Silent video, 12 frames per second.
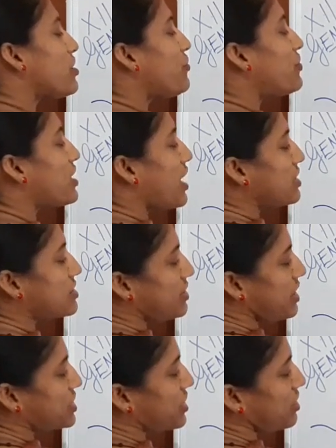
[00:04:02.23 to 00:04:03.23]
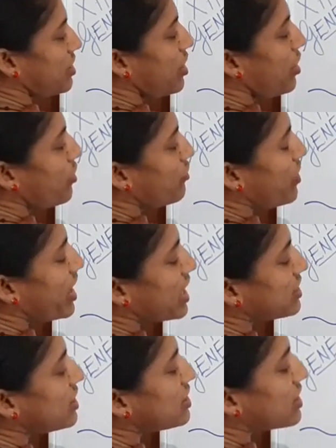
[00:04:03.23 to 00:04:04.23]
of translation,
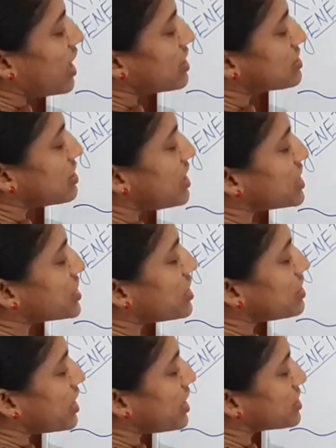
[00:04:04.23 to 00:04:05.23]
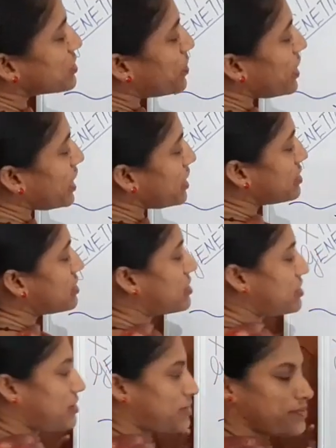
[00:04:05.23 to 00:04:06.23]
where the translation takes
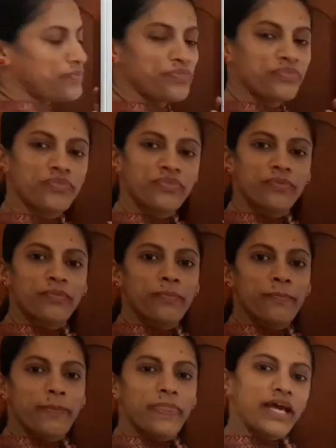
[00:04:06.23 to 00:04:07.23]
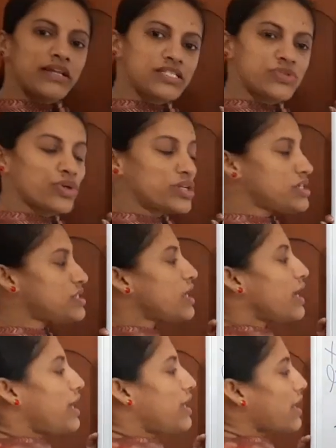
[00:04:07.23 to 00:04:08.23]
place. That is what
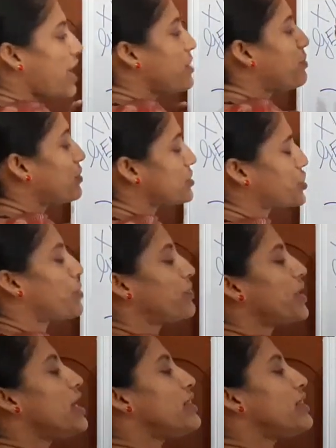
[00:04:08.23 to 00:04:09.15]
is a ribosome.